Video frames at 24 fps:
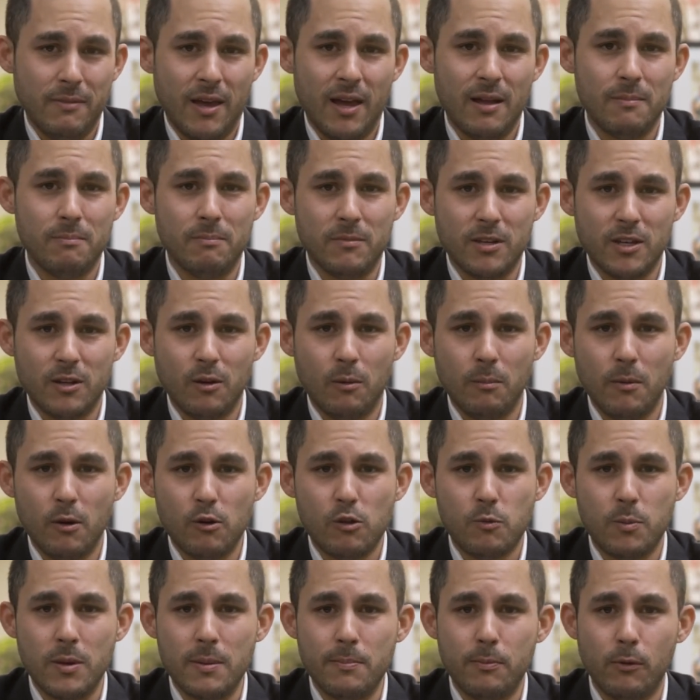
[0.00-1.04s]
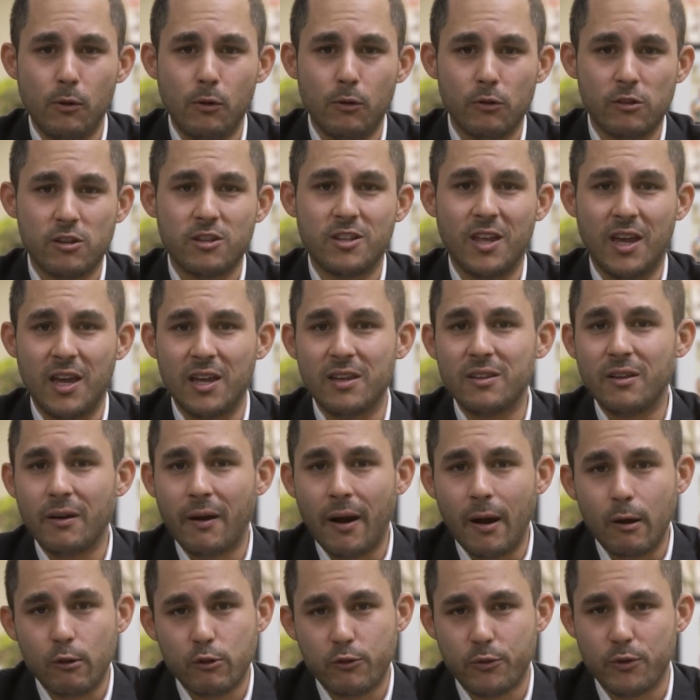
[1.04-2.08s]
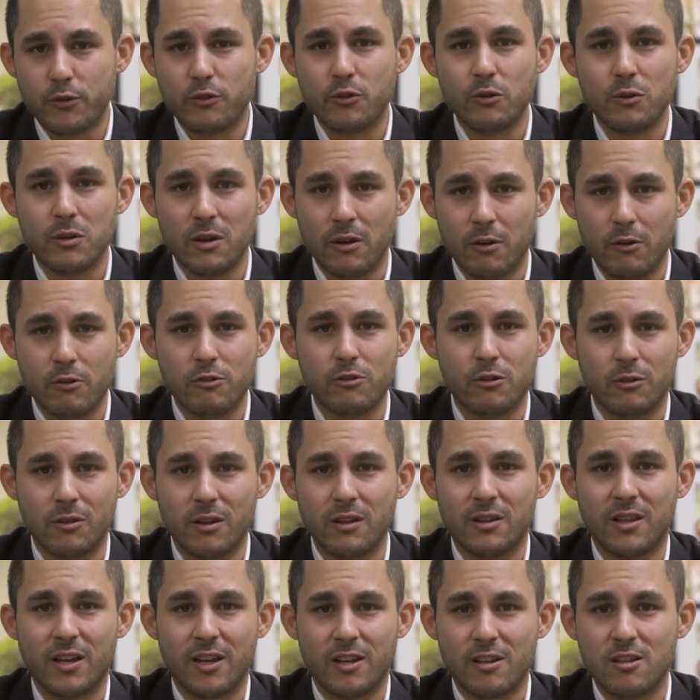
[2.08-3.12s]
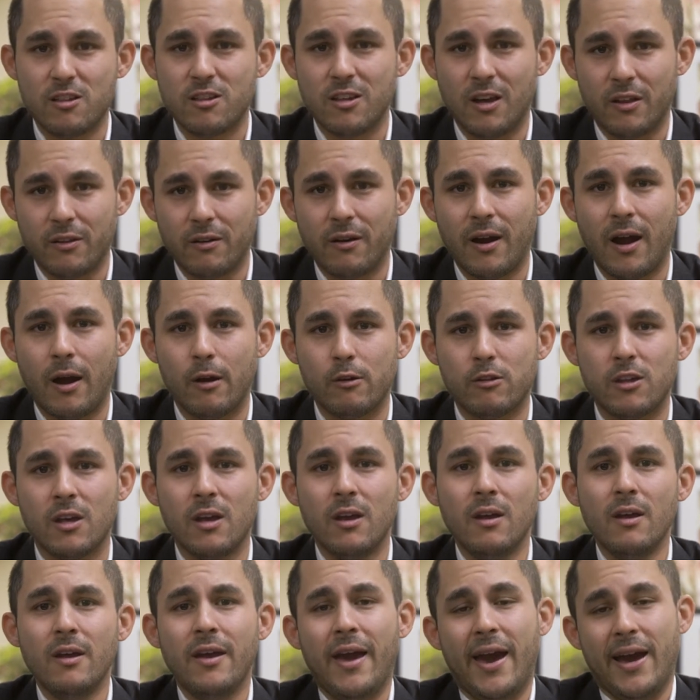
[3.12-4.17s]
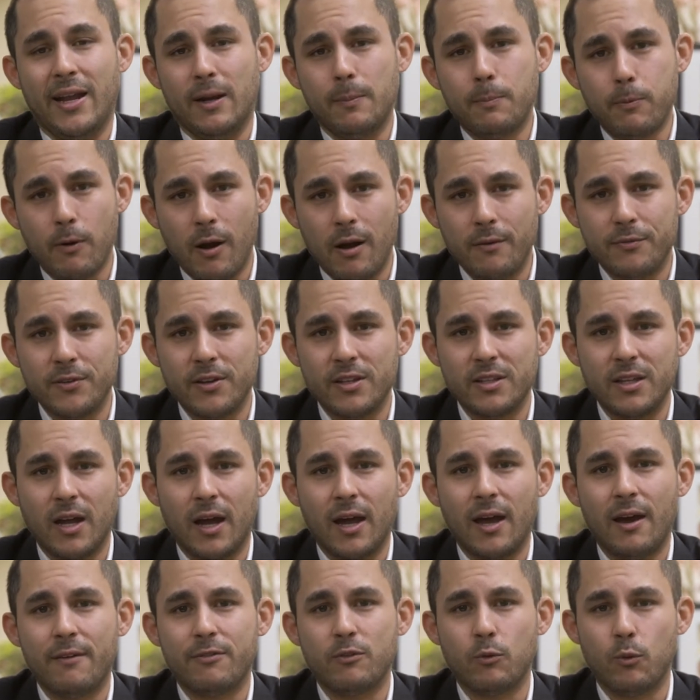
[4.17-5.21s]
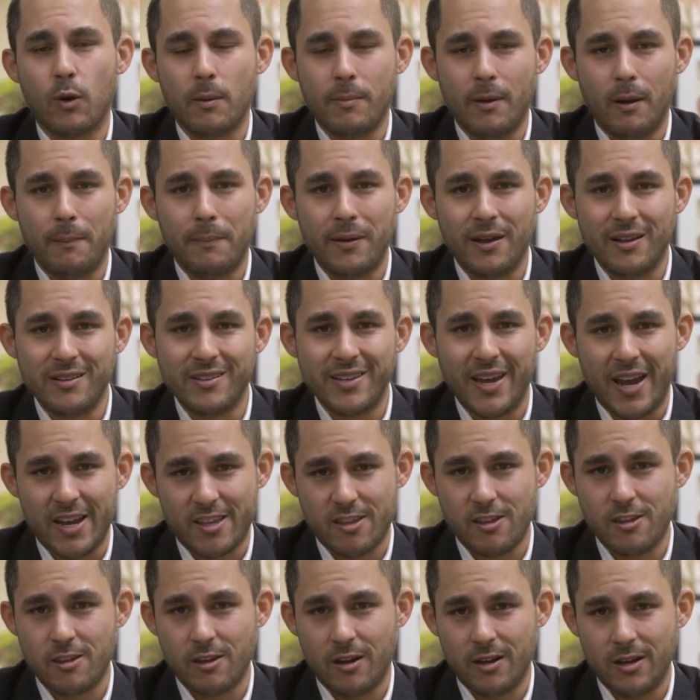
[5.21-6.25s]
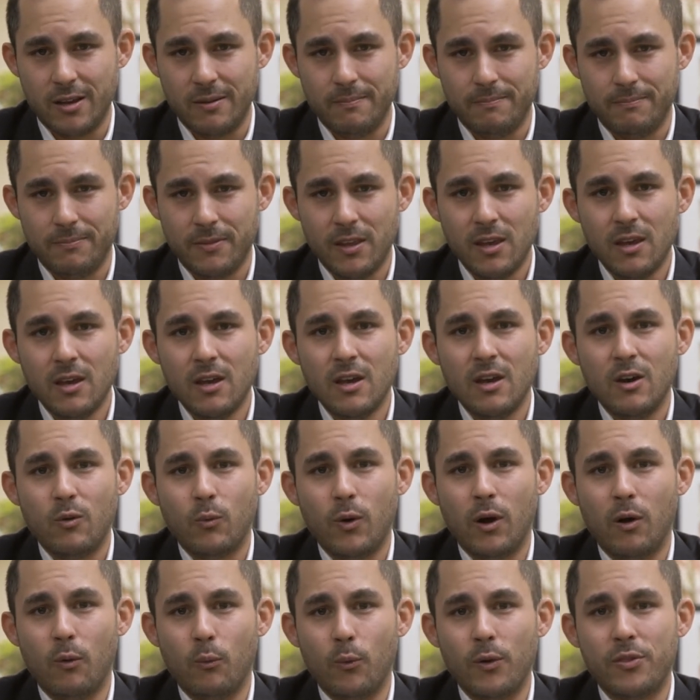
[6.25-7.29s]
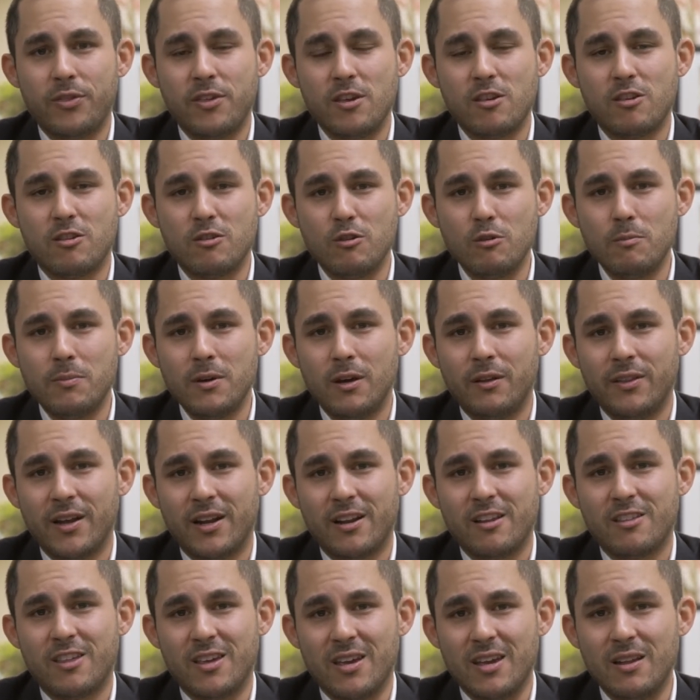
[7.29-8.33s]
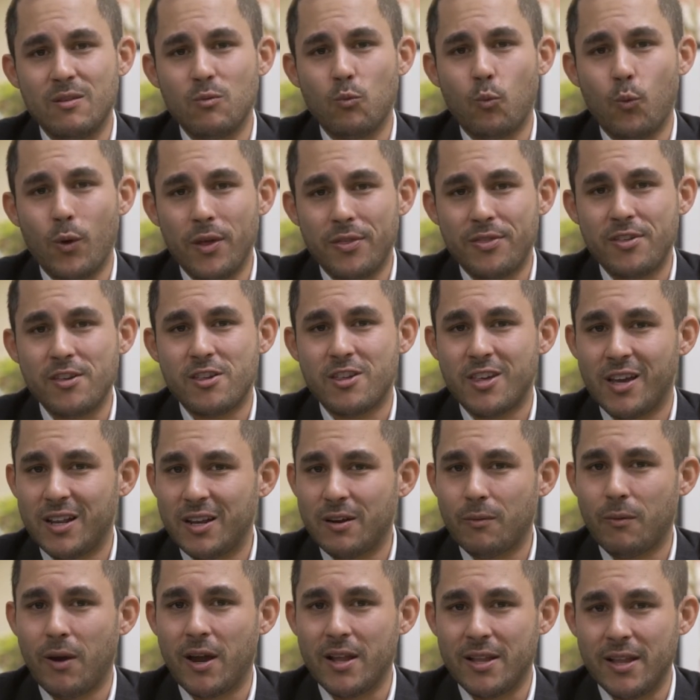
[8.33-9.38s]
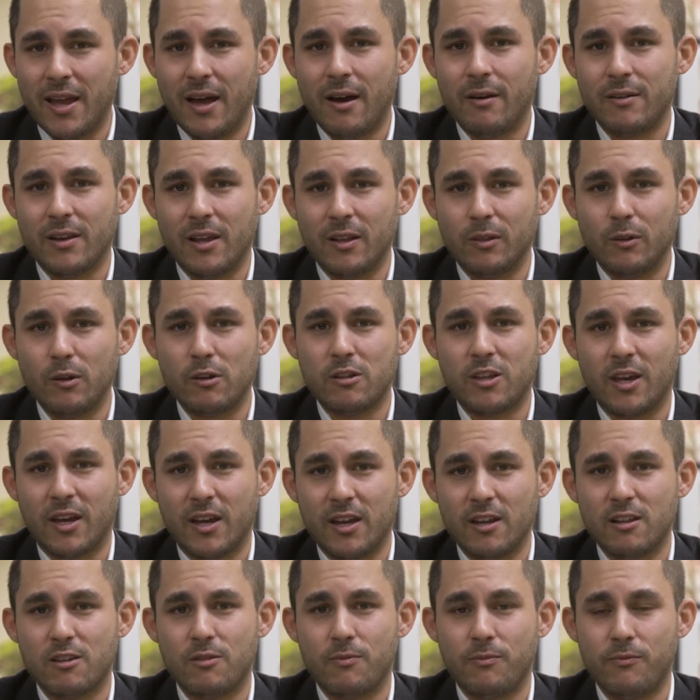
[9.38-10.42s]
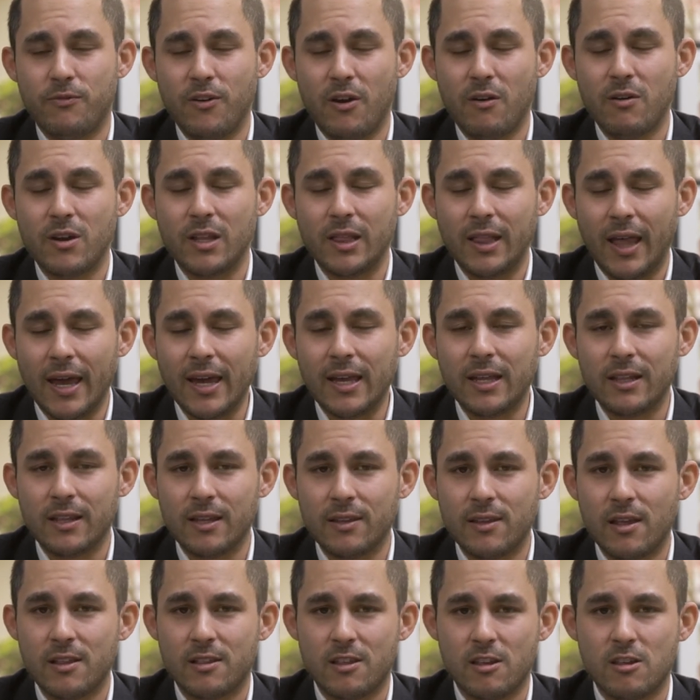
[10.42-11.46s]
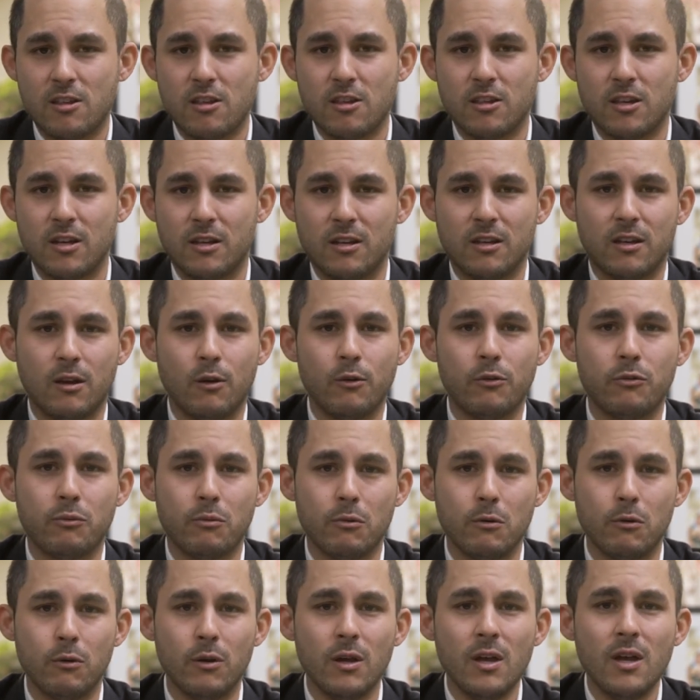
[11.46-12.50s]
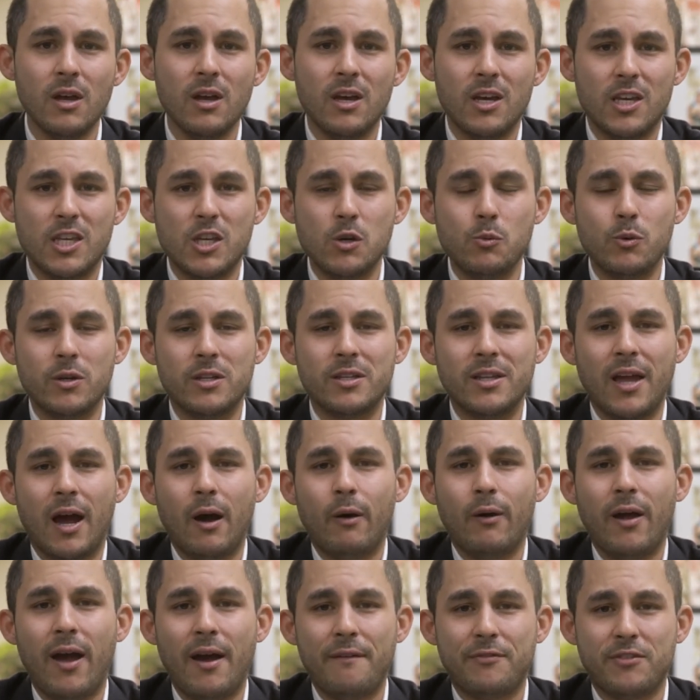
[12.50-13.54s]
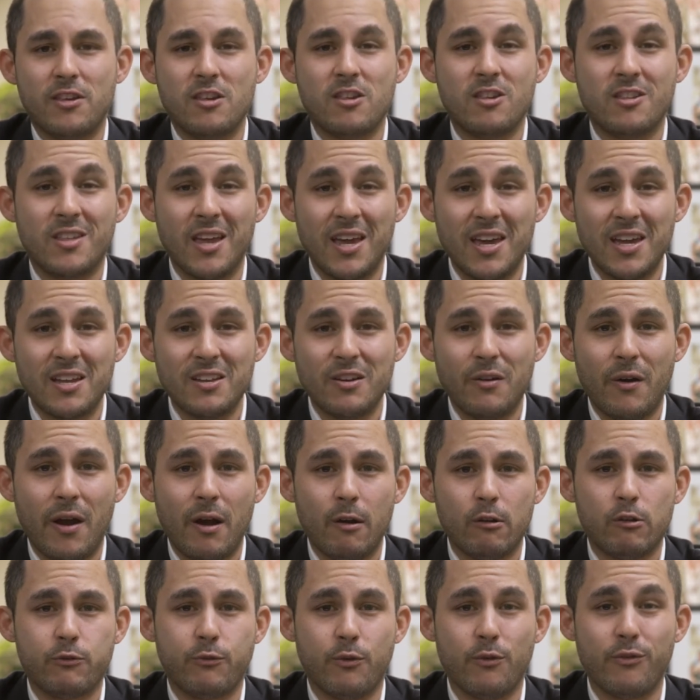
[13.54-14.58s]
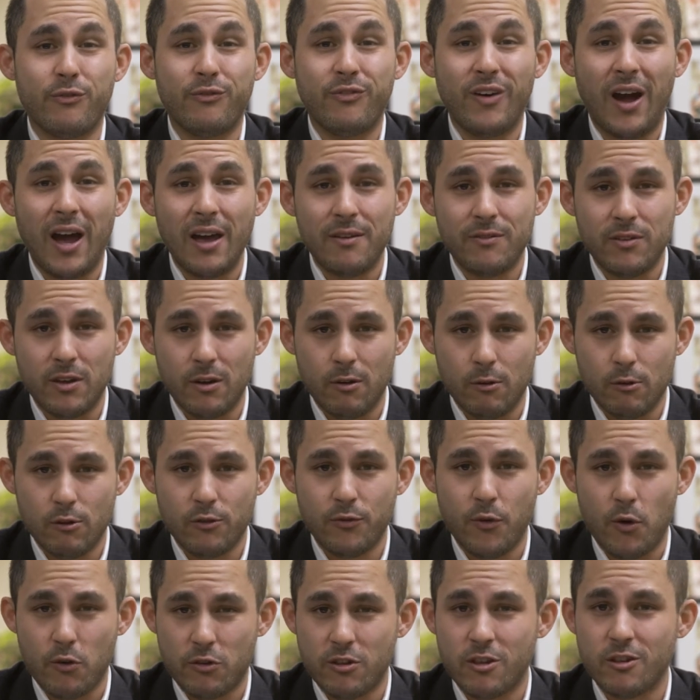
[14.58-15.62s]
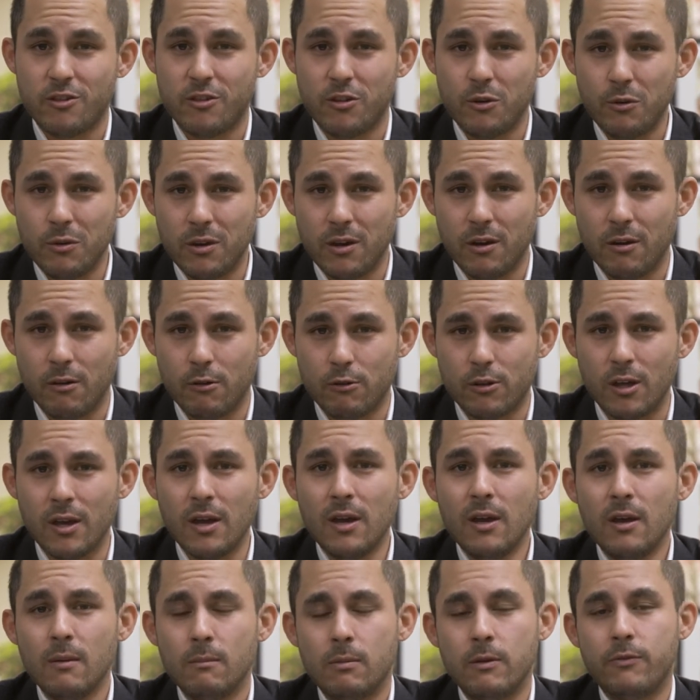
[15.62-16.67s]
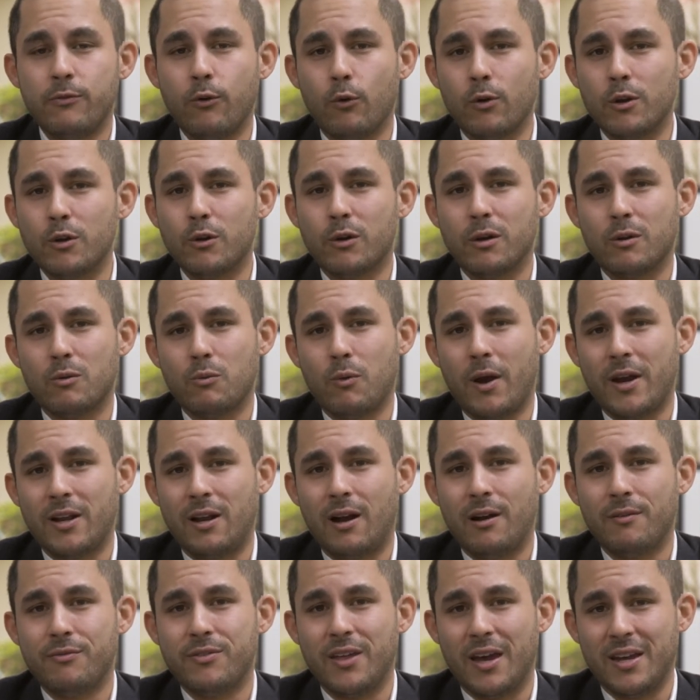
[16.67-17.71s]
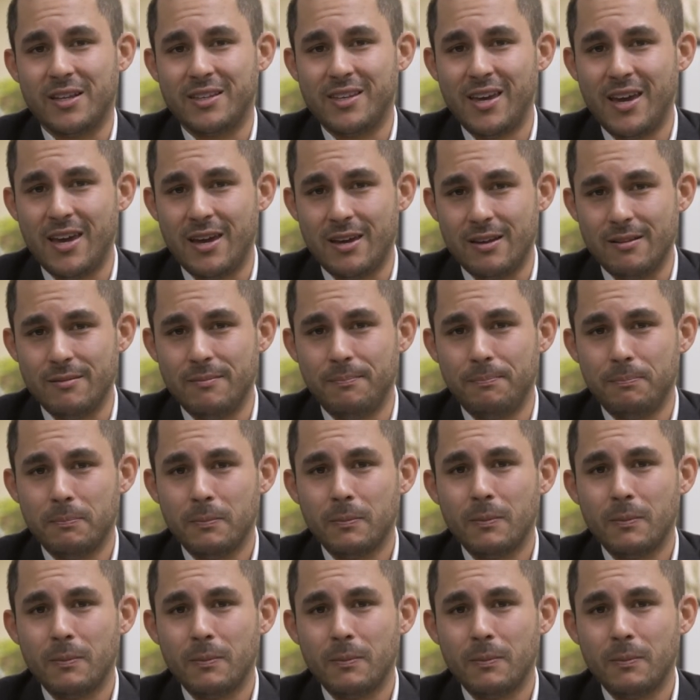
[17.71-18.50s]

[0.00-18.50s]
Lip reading: And most people stay in their house for 2 years so that they can sell their house at a profit and not have to worry about paying taxes on it. Well, with this new bill that is in with the Senate right now, and it looks like it's very likely that this is going to go through, you would now have to stay in your house for 5 years versus 2 years before you could write off that gain.